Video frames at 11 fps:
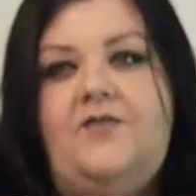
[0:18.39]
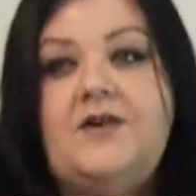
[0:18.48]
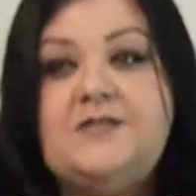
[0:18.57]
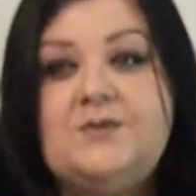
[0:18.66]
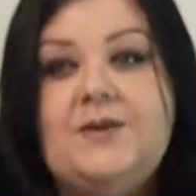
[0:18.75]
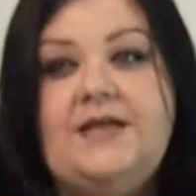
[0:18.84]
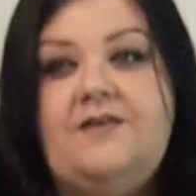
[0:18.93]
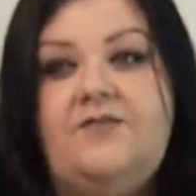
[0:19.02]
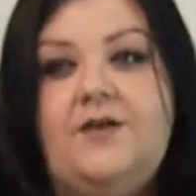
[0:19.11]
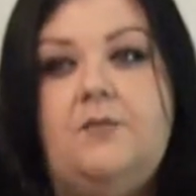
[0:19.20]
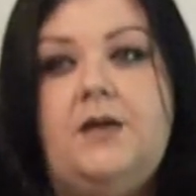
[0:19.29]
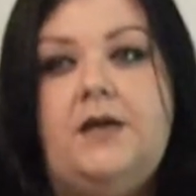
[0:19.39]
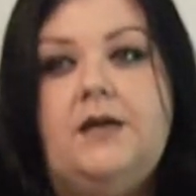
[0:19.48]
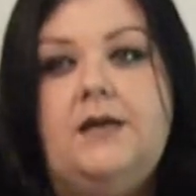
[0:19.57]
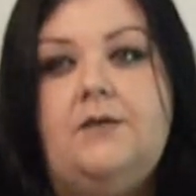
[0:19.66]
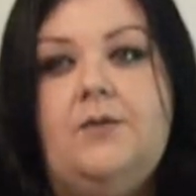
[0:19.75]
The first week
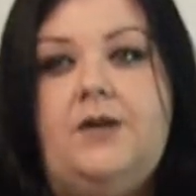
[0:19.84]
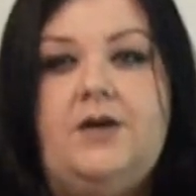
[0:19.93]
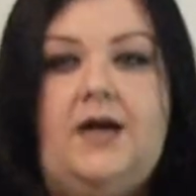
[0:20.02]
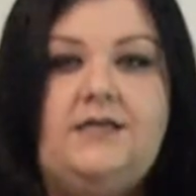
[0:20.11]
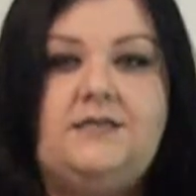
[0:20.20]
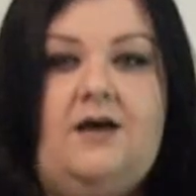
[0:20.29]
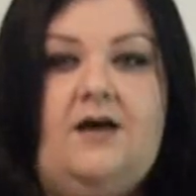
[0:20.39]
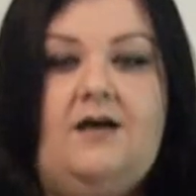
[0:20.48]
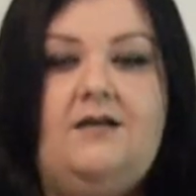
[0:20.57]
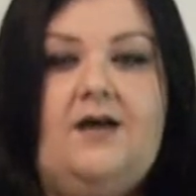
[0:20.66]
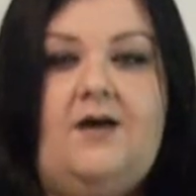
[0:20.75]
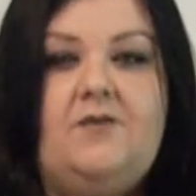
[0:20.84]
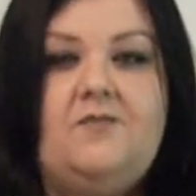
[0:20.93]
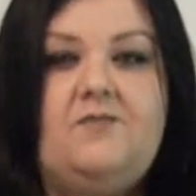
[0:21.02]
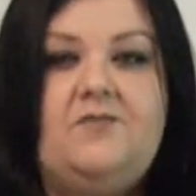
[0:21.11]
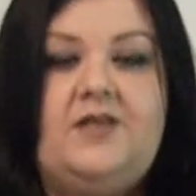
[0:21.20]
filming, what you guys
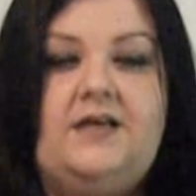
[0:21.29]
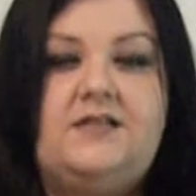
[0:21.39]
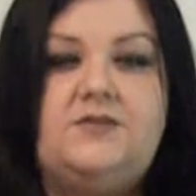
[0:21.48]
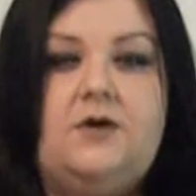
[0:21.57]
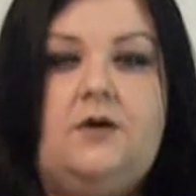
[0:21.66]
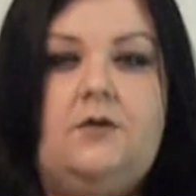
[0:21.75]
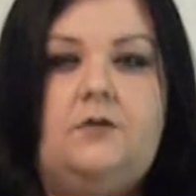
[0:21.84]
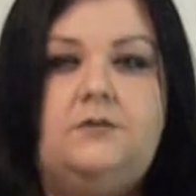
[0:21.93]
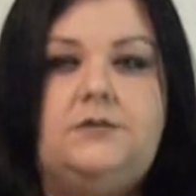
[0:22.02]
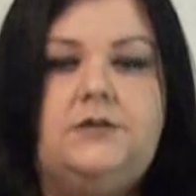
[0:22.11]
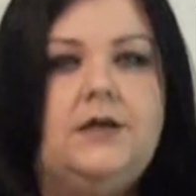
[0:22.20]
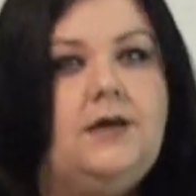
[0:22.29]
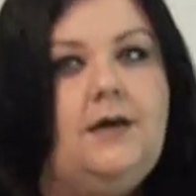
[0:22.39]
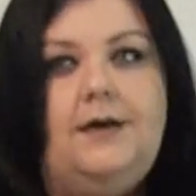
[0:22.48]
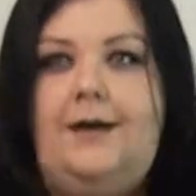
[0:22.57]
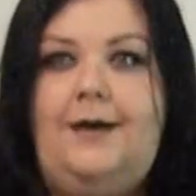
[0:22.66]
saw, the intro,
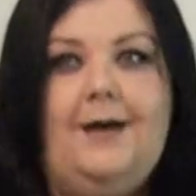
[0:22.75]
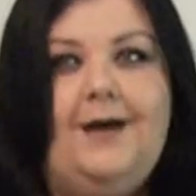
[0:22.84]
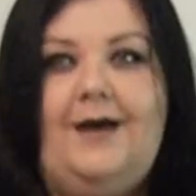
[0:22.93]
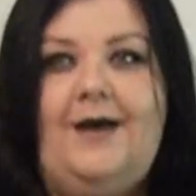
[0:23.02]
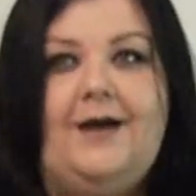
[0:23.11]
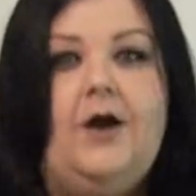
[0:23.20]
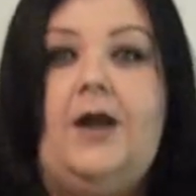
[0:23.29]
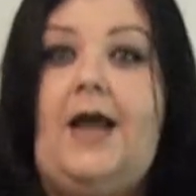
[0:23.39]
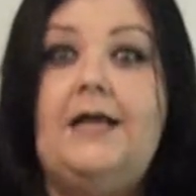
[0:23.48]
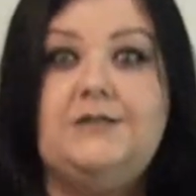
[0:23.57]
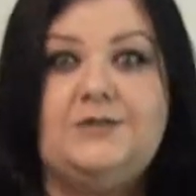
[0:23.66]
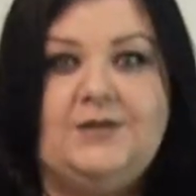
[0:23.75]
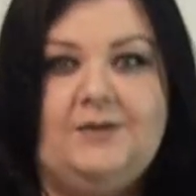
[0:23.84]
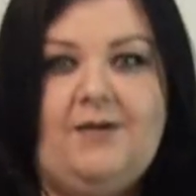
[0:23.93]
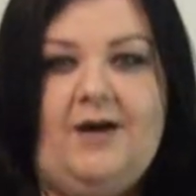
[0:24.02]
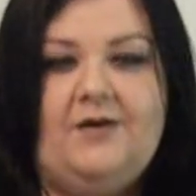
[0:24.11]
took a
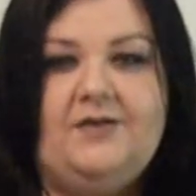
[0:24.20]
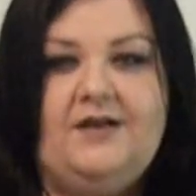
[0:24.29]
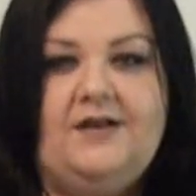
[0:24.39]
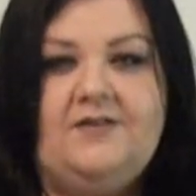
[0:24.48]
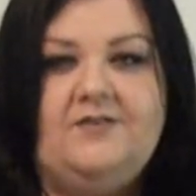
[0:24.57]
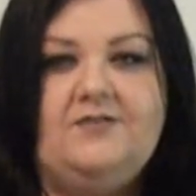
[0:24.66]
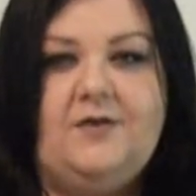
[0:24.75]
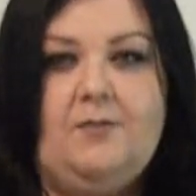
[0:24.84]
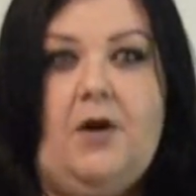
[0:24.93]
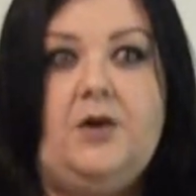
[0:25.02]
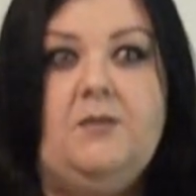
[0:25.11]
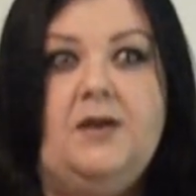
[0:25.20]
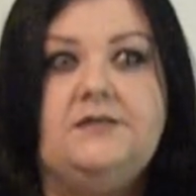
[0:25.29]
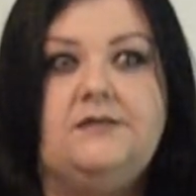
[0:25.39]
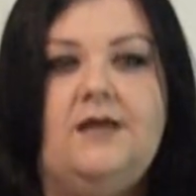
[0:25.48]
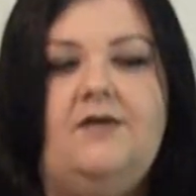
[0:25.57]
gargantuan amount of a
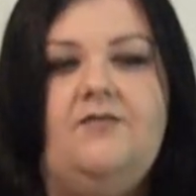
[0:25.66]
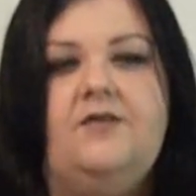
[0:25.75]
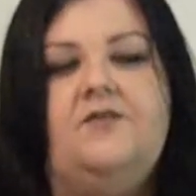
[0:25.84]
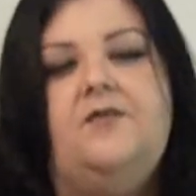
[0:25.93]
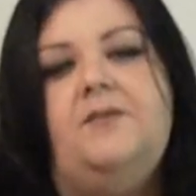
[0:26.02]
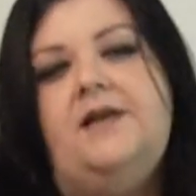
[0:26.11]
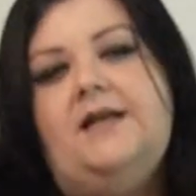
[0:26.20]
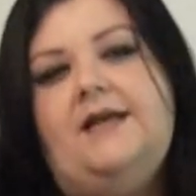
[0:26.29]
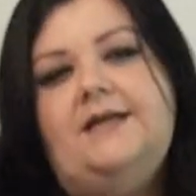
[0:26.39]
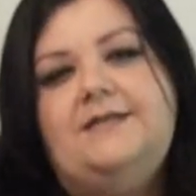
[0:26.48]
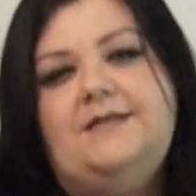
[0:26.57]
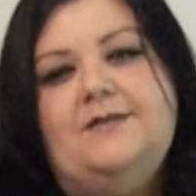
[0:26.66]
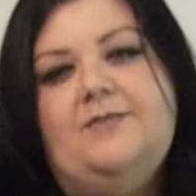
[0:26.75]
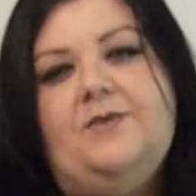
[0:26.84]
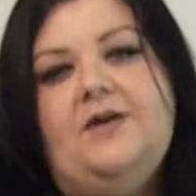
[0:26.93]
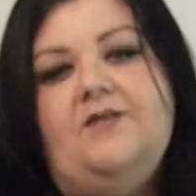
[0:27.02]
monumental effort for me to get to
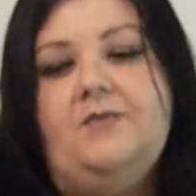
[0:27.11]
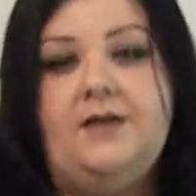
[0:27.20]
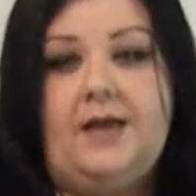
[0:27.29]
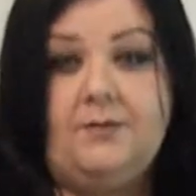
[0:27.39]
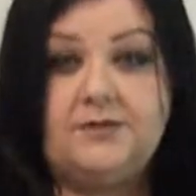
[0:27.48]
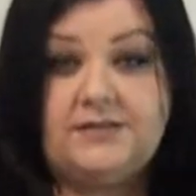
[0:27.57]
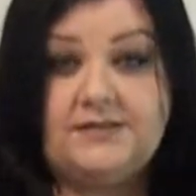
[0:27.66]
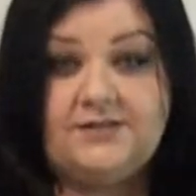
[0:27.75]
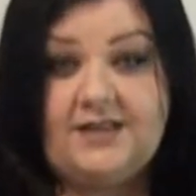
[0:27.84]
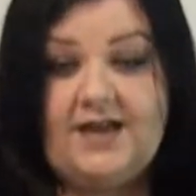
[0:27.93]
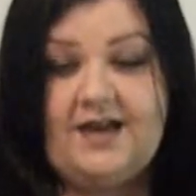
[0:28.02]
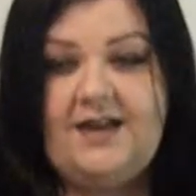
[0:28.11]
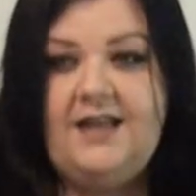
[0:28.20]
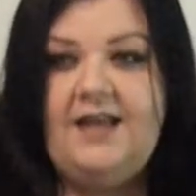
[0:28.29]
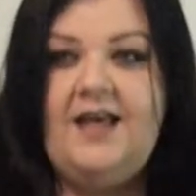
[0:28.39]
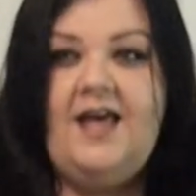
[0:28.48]
the point of being able to do
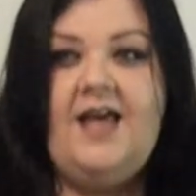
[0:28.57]
that.